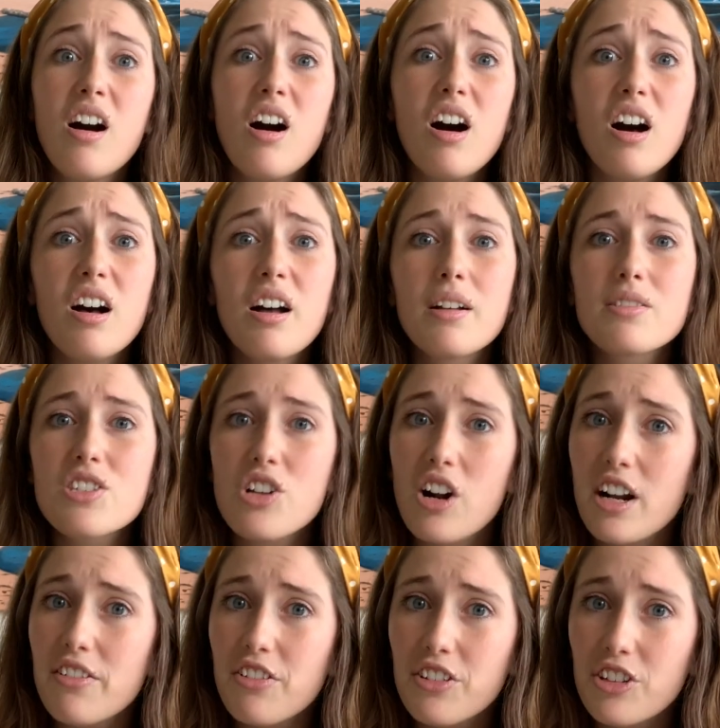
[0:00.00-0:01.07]
Oh,
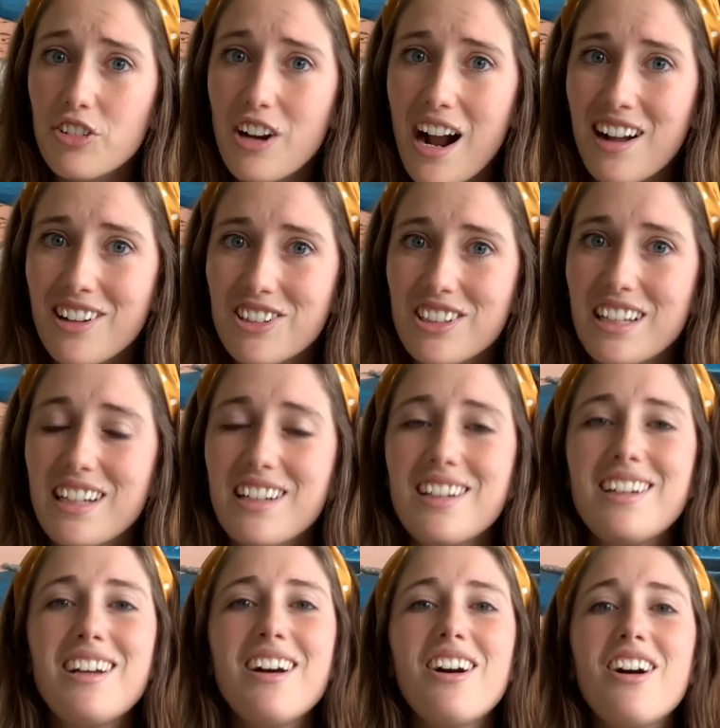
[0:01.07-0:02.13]
sorry for the crackling.
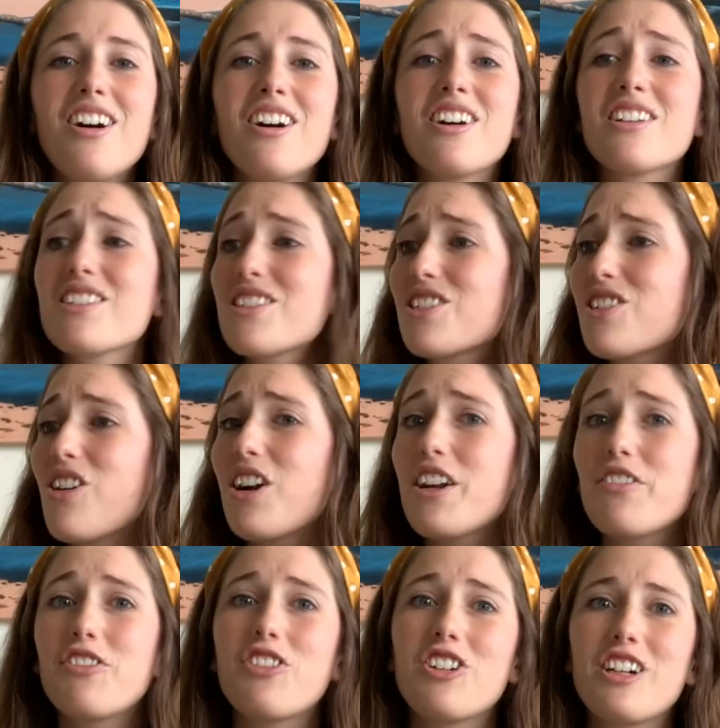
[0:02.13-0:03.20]
Oh, sorry
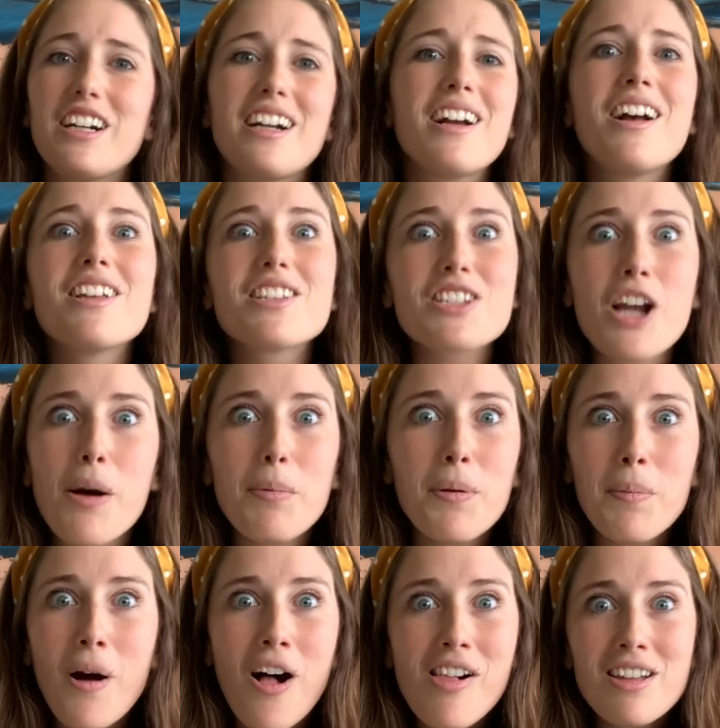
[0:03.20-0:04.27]
for, stop
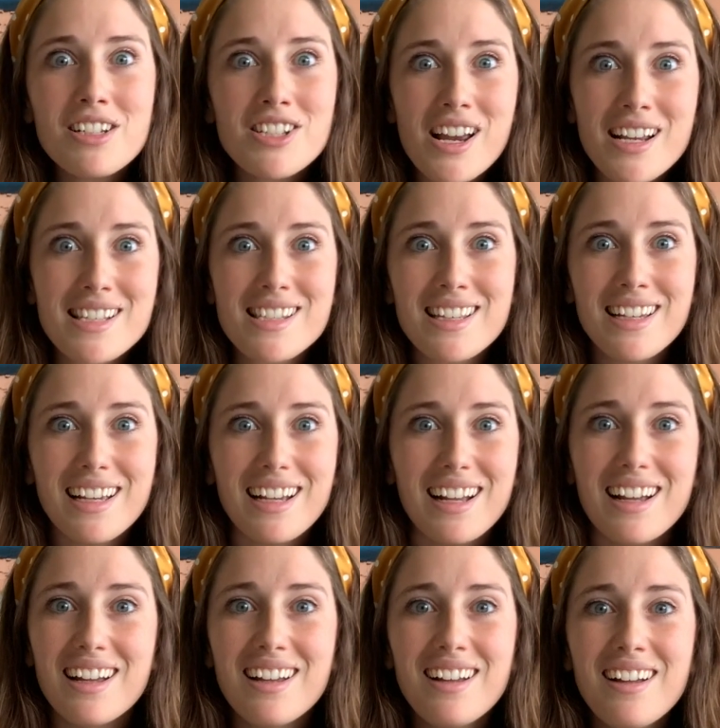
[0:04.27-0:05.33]
apologizing.